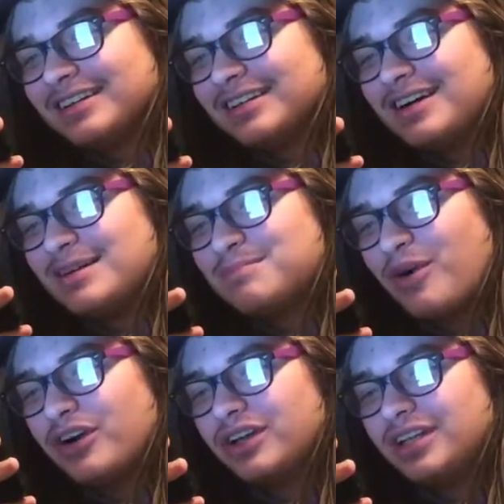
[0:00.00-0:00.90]

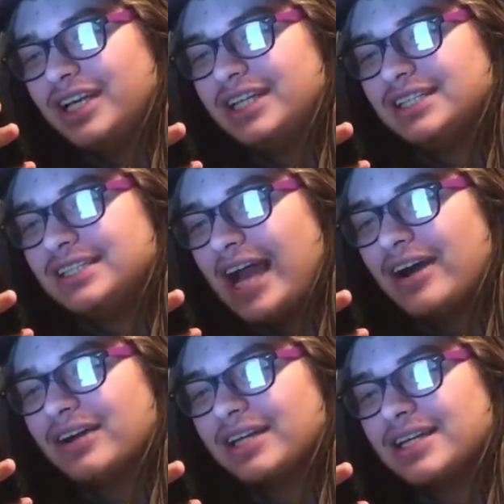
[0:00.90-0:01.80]
Mark leaned
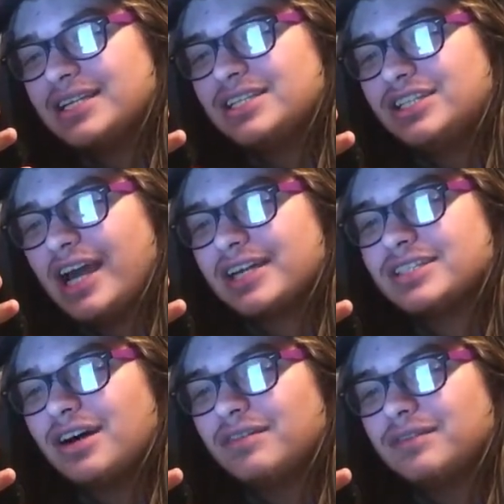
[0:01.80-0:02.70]
down and kissed Jack
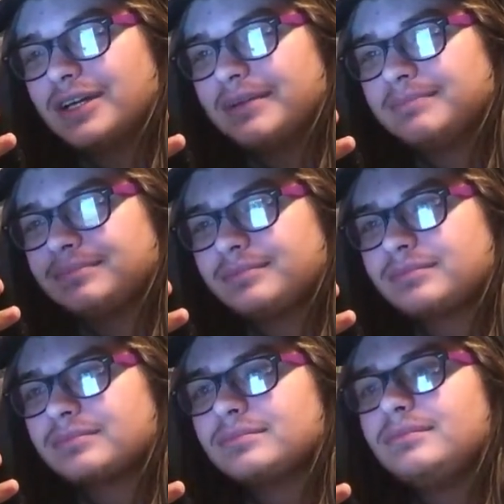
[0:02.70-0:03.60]
softly.
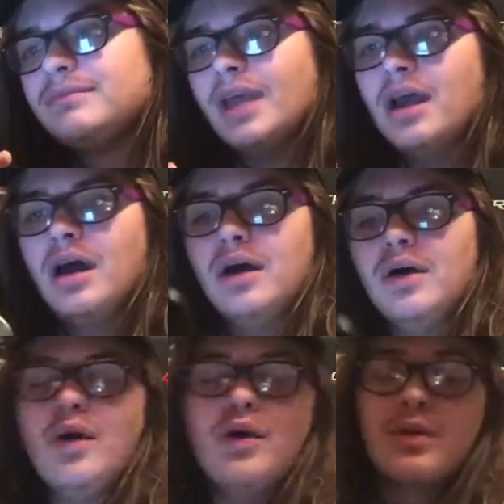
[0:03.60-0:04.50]

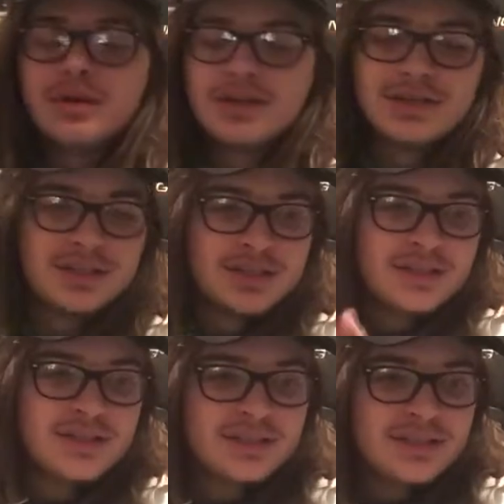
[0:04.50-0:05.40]
Woo!
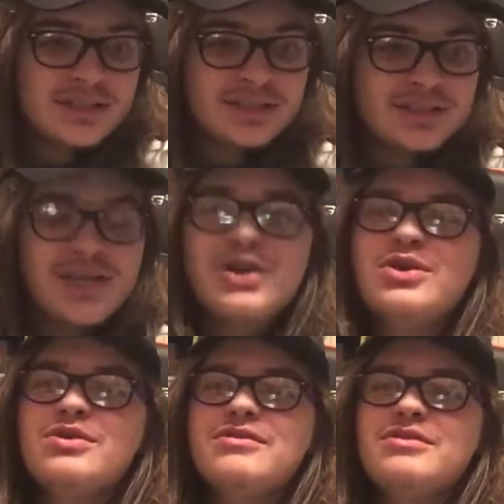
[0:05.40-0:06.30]

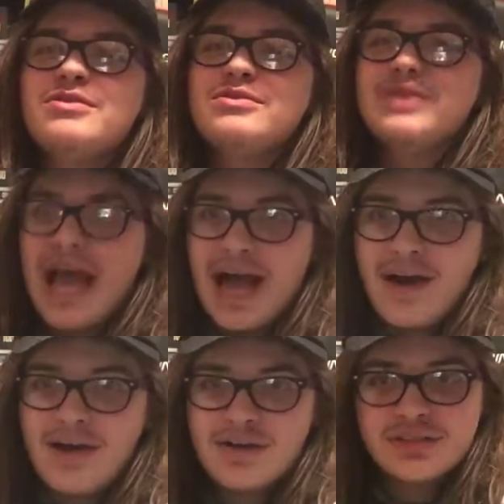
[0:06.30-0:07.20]
2
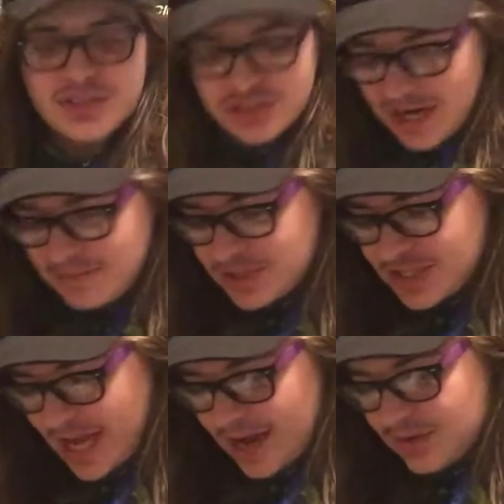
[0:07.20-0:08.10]
down. 2 chapters
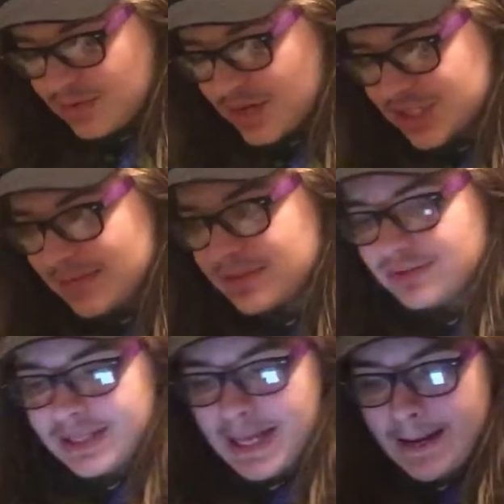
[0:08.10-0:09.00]
down. 1 chapter
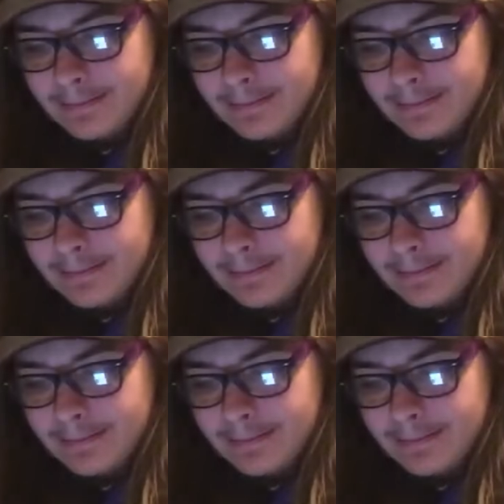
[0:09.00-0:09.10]
3 now.